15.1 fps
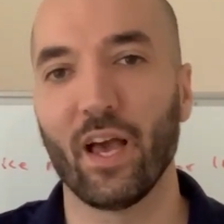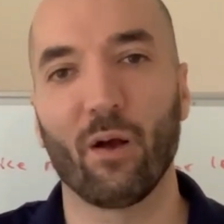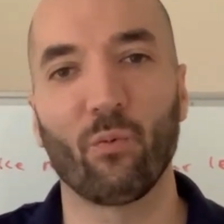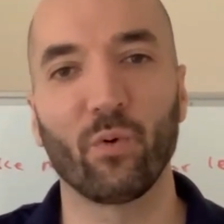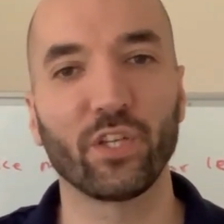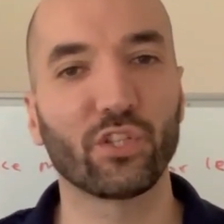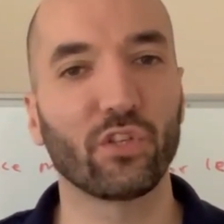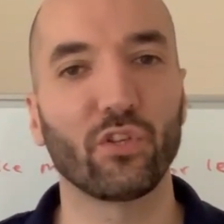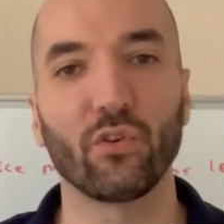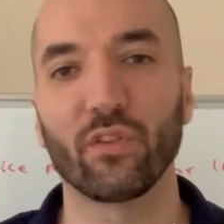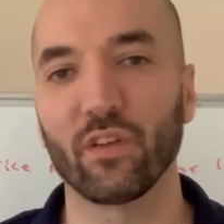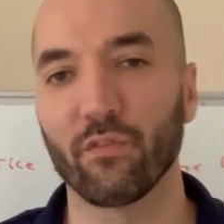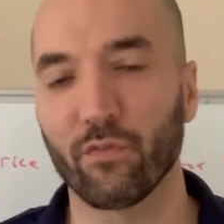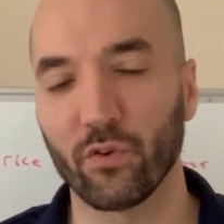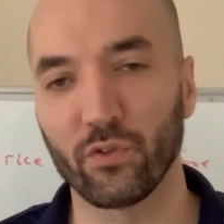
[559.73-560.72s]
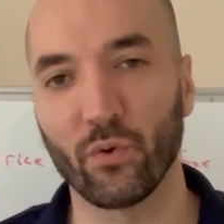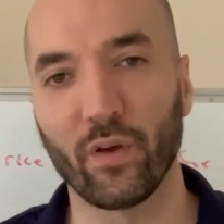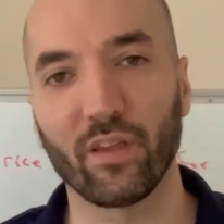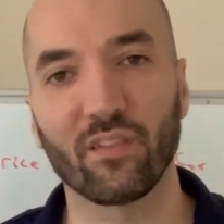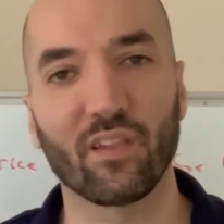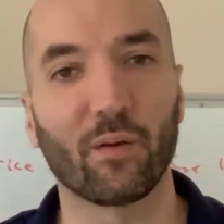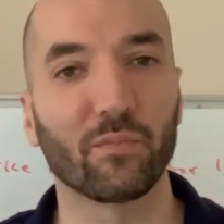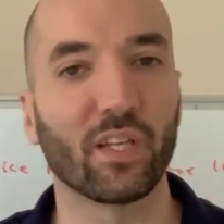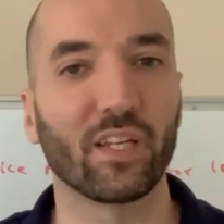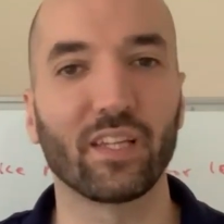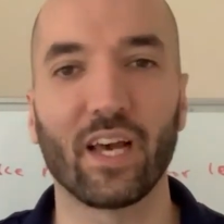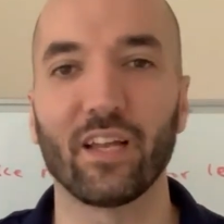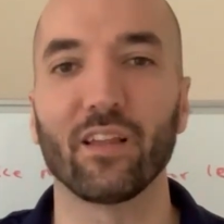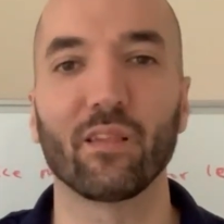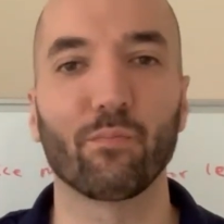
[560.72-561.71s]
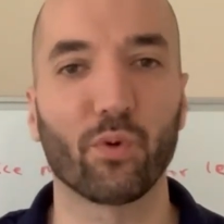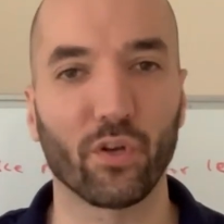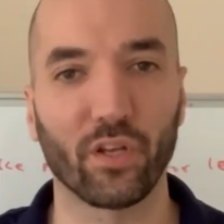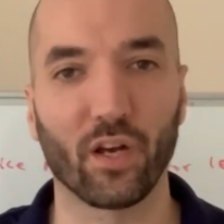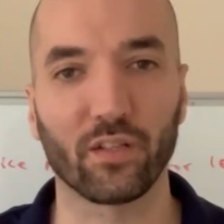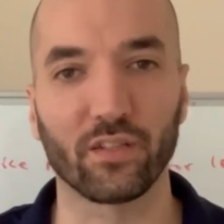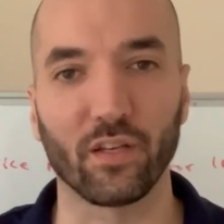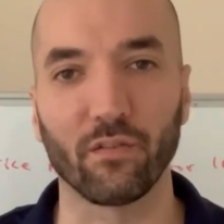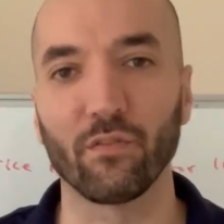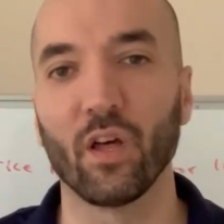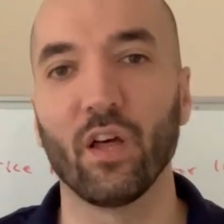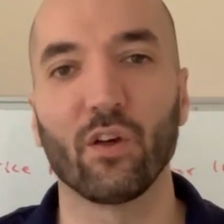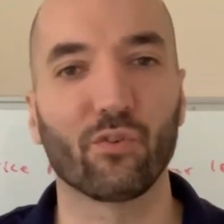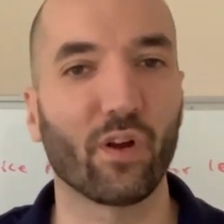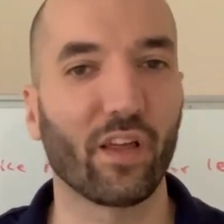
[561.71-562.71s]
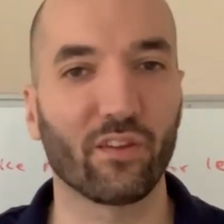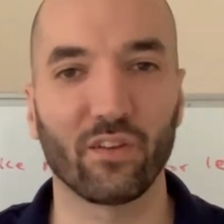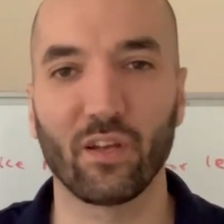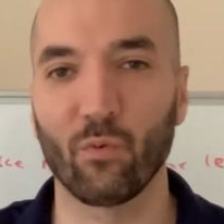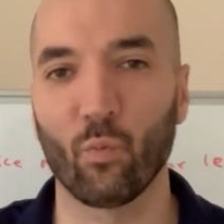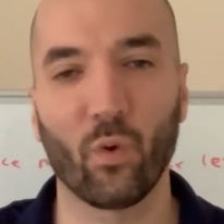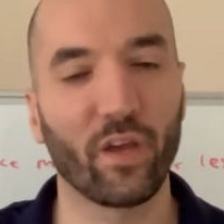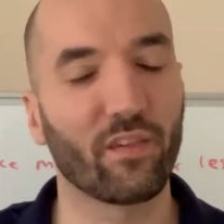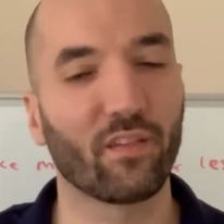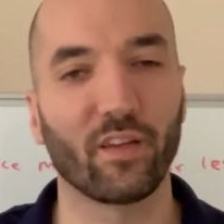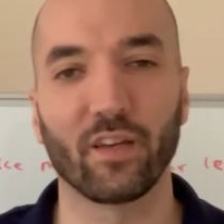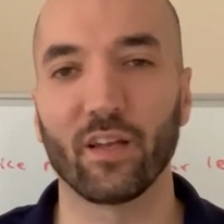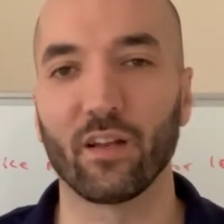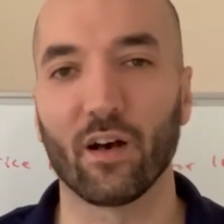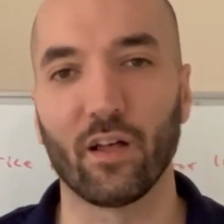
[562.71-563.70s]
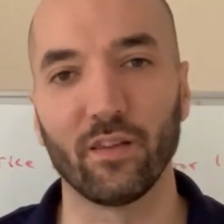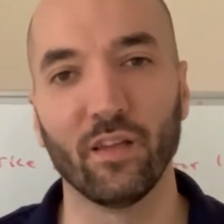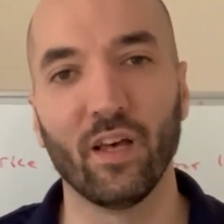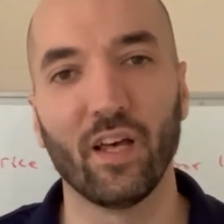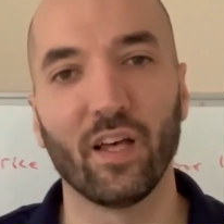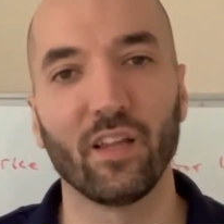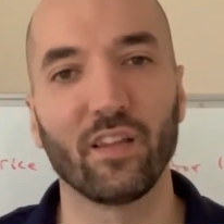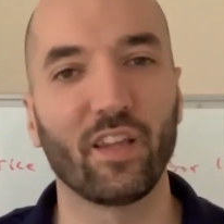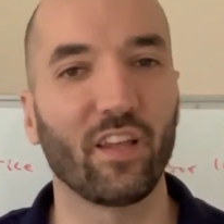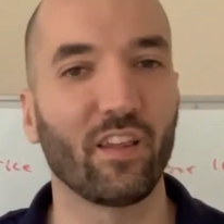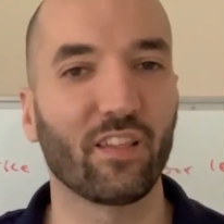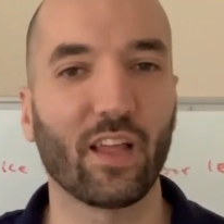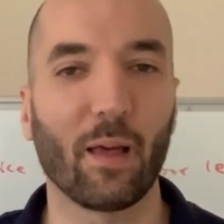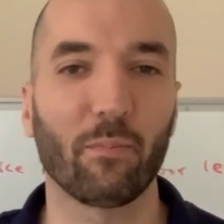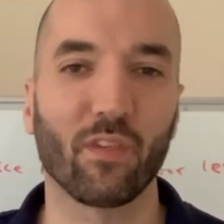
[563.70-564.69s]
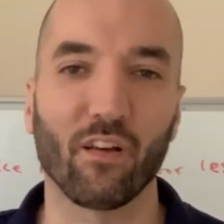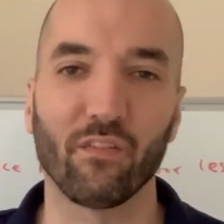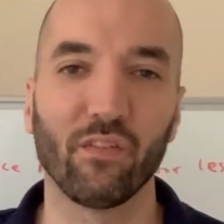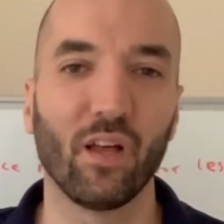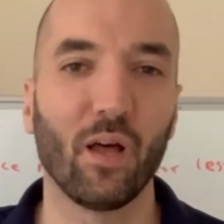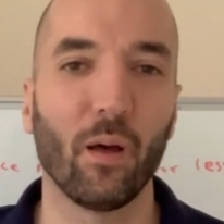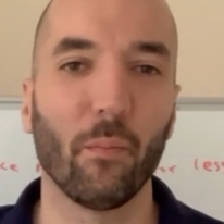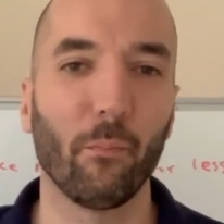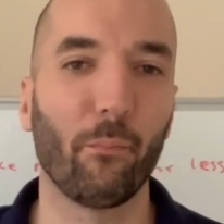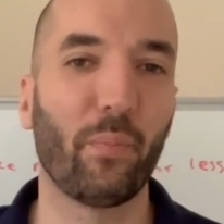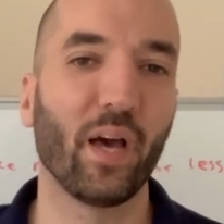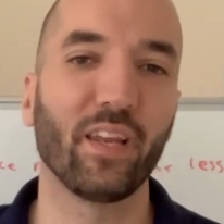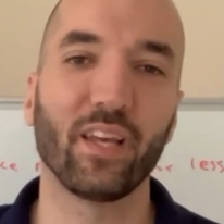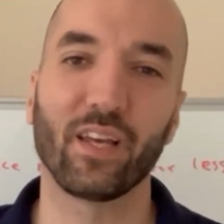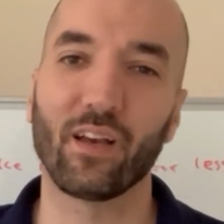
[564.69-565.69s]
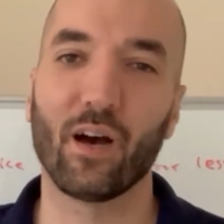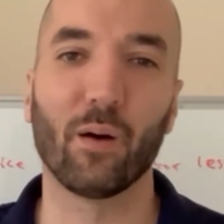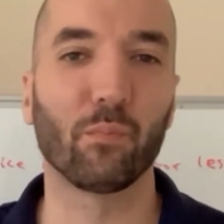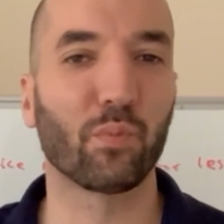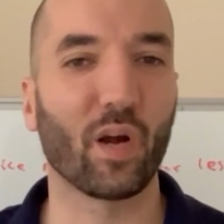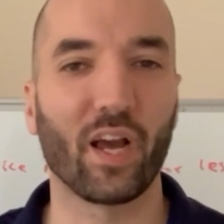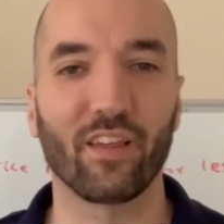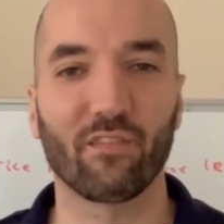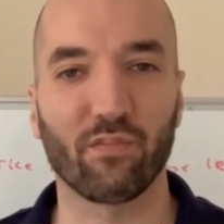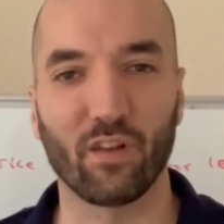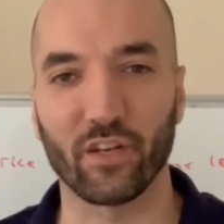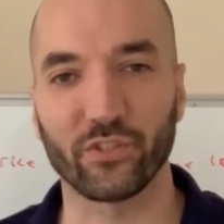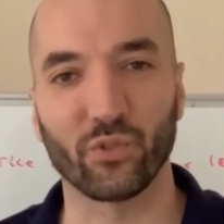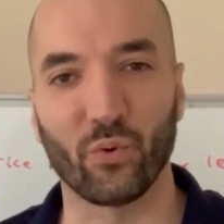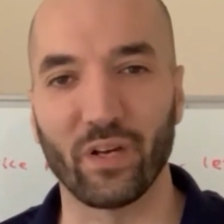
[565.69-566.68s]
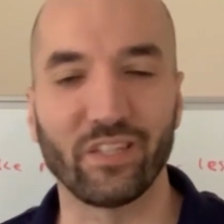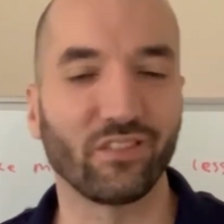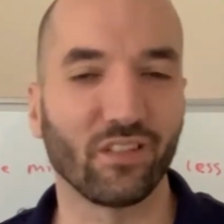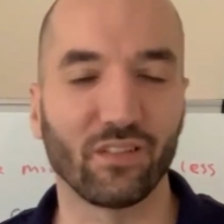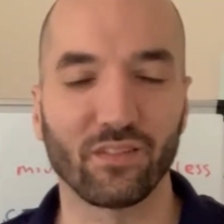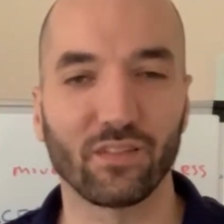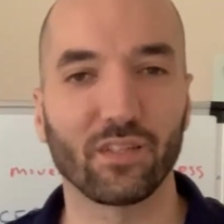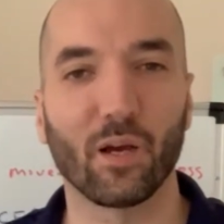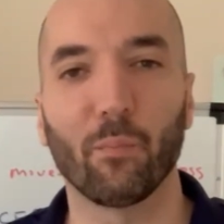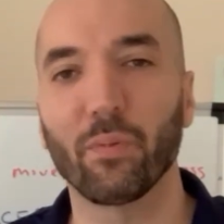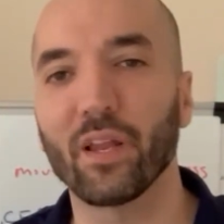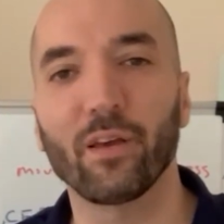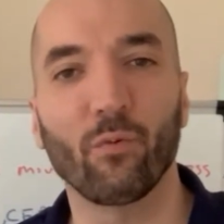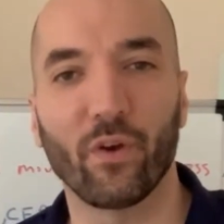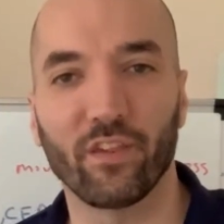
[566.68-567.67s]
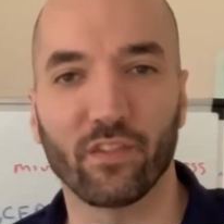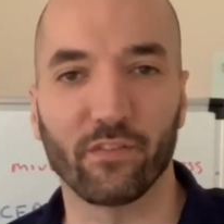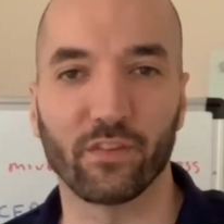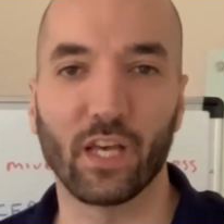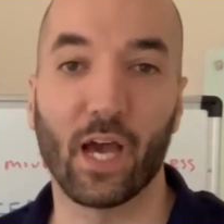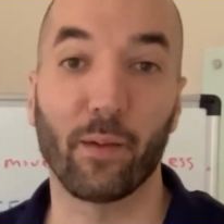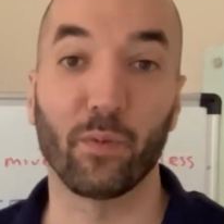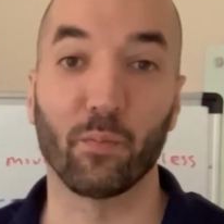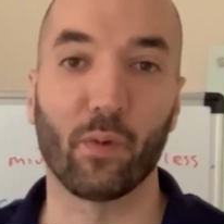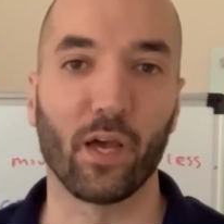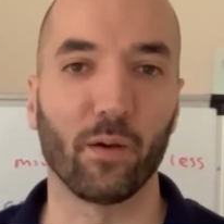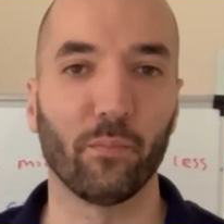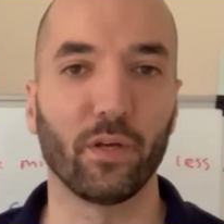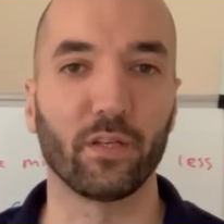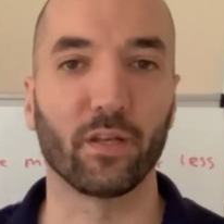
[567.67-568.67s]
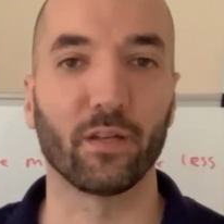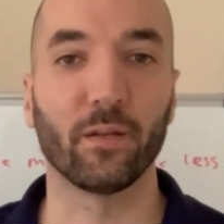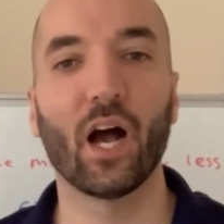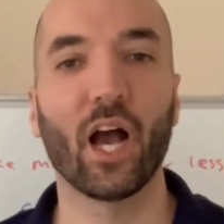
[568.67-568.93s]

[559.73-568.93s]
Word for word: and we should use it for doing something that is productive rather than wasting it on these types of betting on price fluctuations. Complete waste of time in my opinion.